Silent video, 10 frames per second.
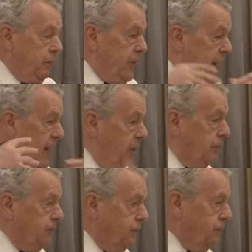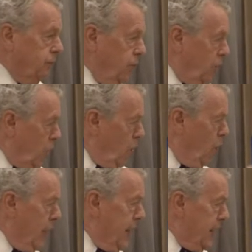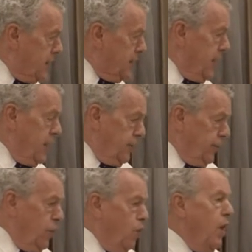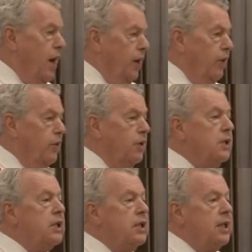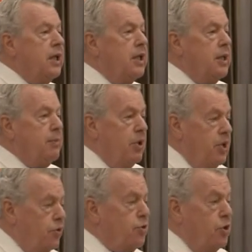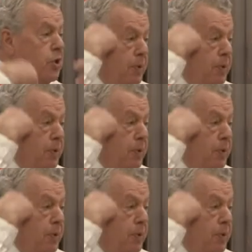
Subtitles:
Then, when that stays for a while, the body, through the